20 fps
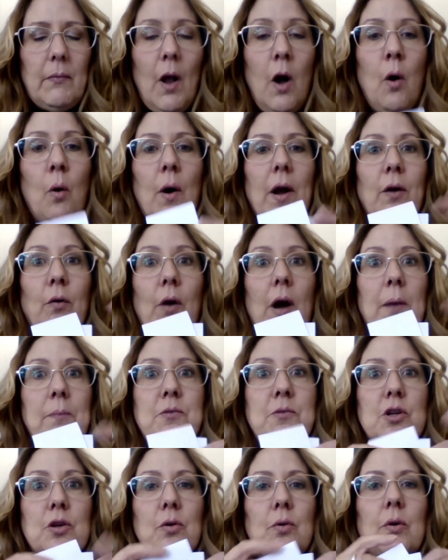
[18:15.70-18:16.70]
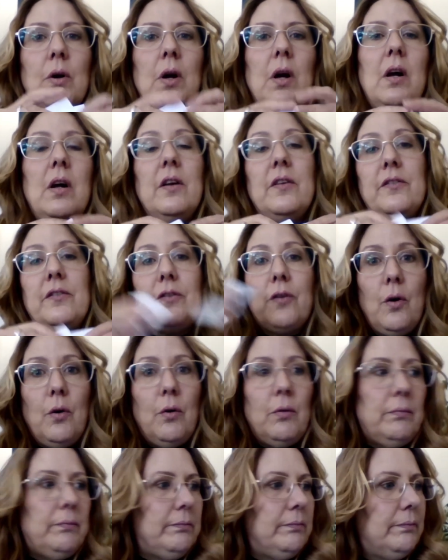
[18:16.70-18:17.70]
Oh, I grabbed two.
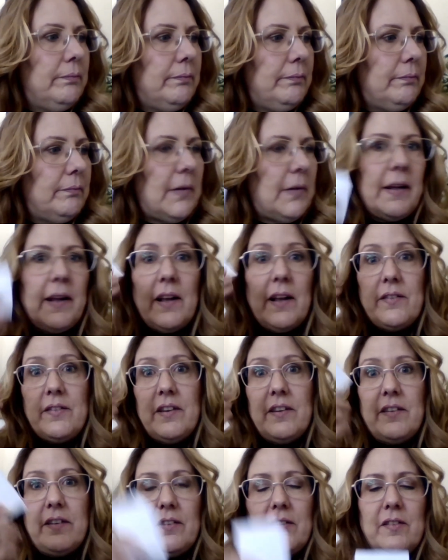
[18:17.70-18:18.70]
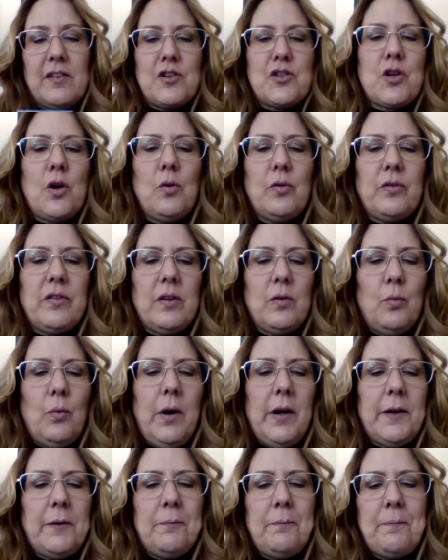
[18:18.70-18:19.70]
So I guess this is the chosen
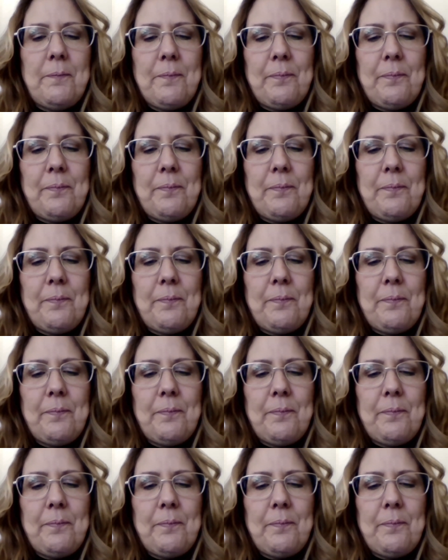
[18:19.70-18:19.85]
one.